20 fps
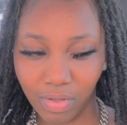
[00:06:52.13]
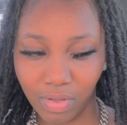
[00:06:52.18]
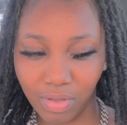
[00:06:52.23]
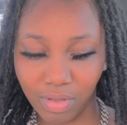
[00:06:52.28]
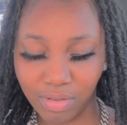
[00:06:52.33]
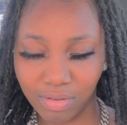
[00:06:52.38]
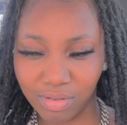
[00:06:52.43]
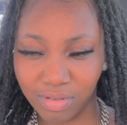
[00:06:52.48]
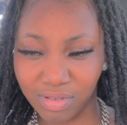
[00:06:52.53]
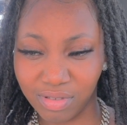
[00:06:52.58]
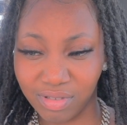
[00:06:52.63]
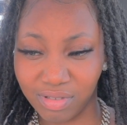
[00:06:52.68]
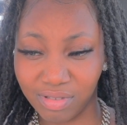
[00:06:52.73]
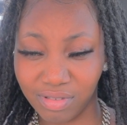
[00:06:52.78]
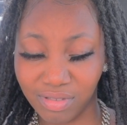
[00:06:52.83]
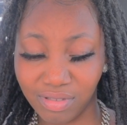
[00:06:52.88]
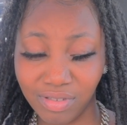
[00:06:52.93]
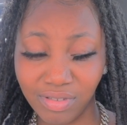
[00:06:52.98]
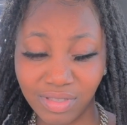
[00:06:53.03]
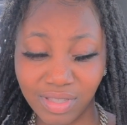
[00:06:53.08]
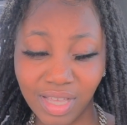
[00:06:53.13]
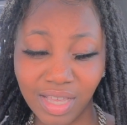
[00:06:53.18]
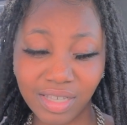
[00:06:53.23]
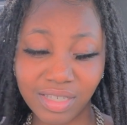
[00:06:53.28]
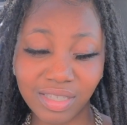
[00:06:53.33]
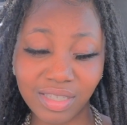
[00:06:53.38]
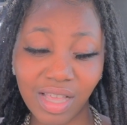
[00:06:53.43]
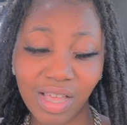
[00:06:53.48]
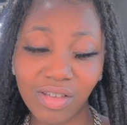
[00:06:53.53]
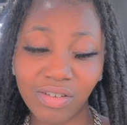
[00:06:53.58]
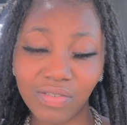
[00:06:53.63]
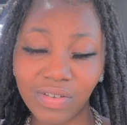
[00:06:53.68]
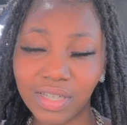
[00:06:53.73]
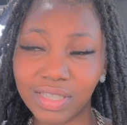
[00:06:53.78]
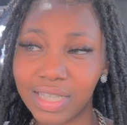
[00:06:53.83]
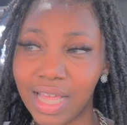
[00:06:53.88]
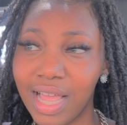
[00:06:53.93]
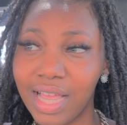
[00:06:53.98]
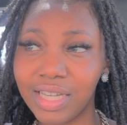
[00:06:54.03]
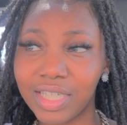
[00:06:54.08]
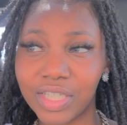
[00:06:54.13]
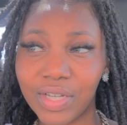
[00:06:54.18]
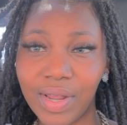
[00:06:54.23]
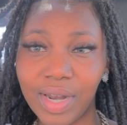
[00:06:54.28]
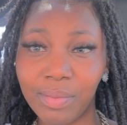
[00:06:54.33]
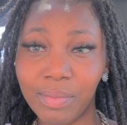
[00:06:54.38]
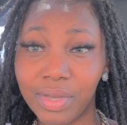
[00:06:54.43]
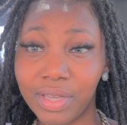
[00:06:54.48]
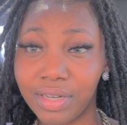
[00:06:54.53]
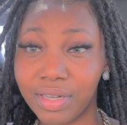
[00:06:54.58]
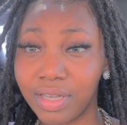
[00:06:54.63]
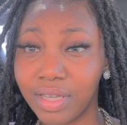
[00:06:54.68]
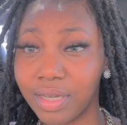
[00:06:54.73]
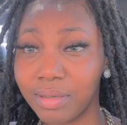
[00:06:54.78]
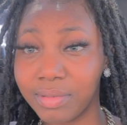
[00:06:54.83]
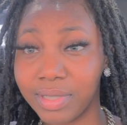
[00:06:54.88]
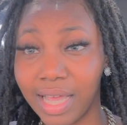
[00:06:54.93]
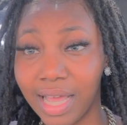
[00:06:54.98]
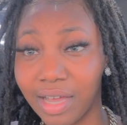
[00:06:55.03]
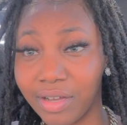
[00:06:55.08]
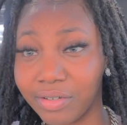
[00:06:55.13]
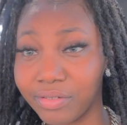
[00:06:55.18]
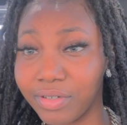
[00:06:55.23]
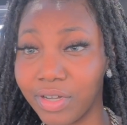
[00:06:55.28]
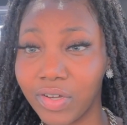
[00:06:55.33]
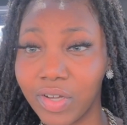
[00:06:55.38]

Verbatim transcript: You on here playing. You think so? Because I ain't trying to be dimmed out.